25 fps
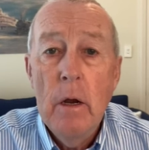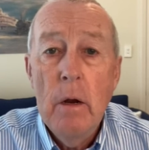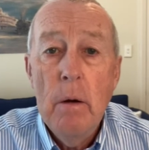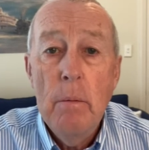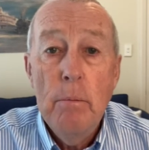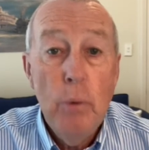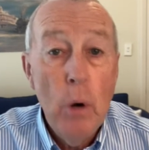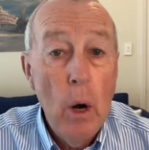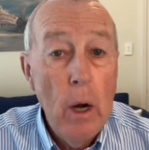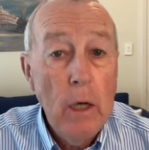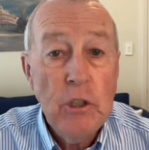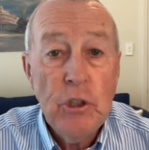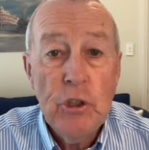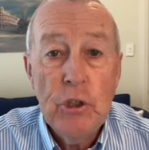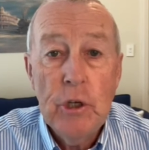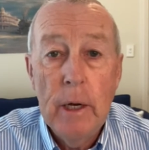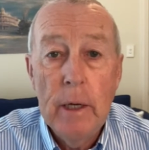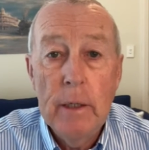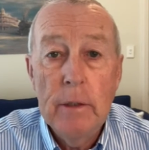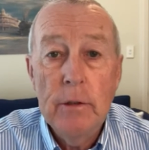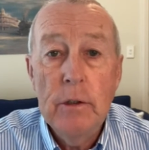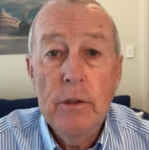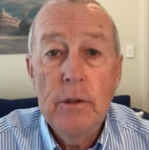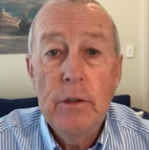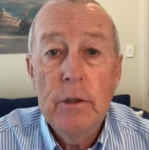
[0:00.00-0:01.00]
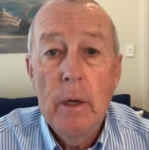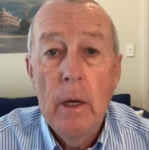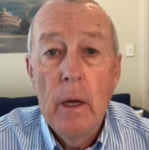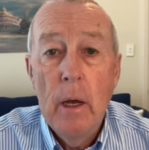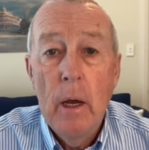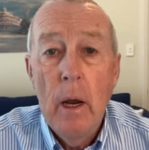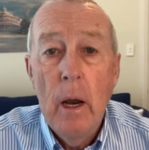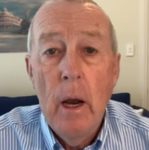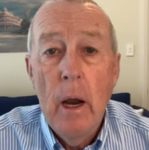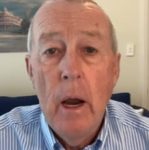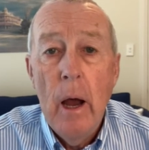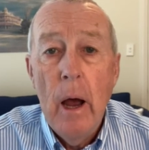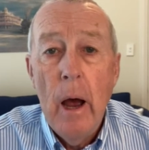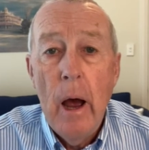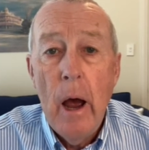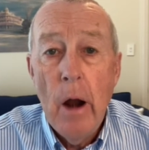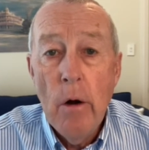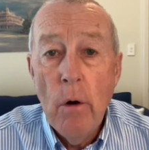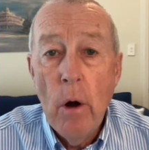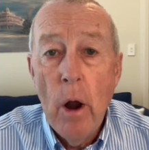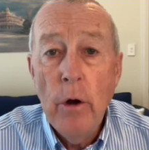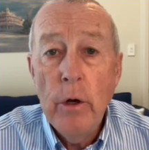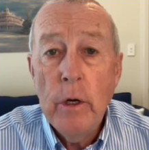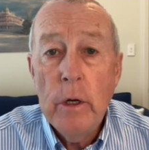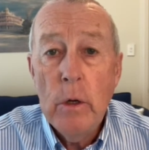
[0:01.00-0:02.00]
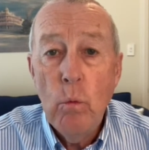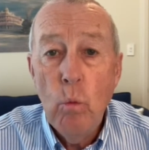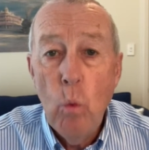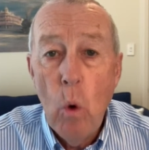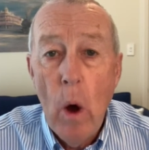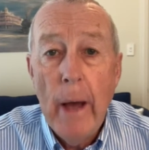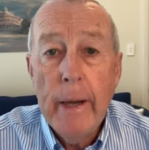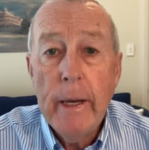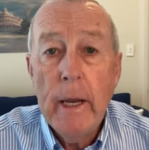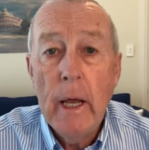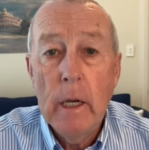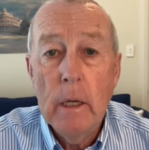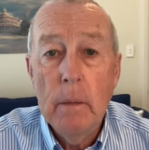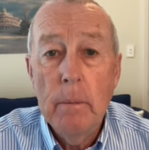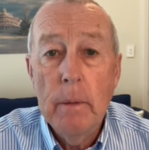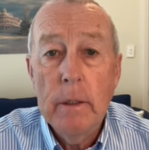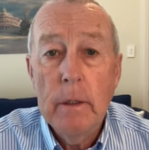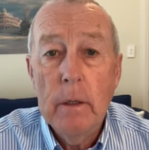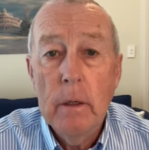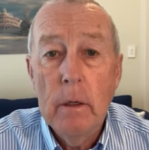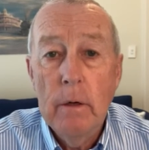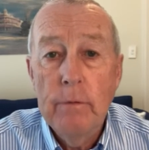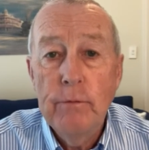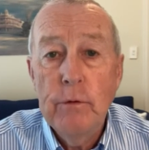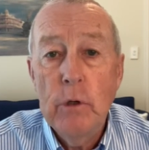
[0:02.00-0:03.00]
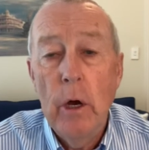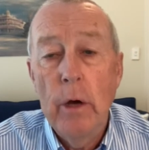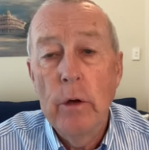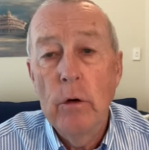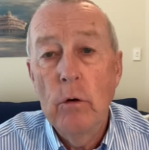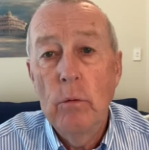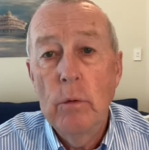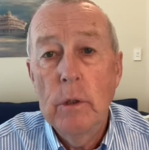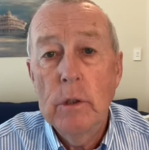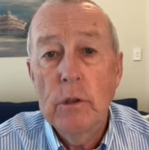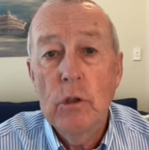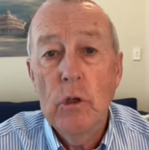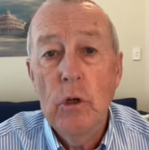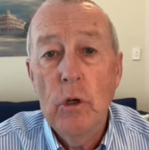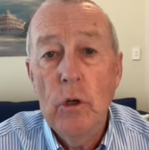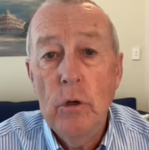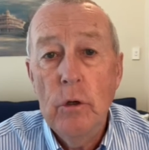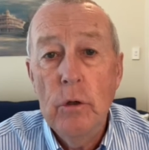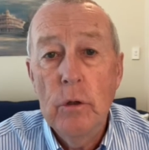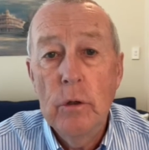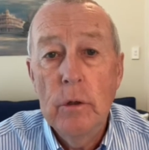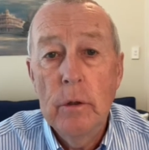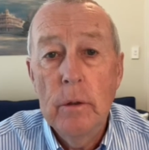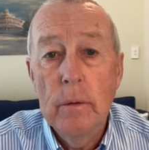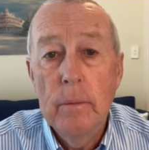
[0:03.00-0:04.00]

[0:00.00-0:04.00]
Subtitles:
Price changes are only one element of total return.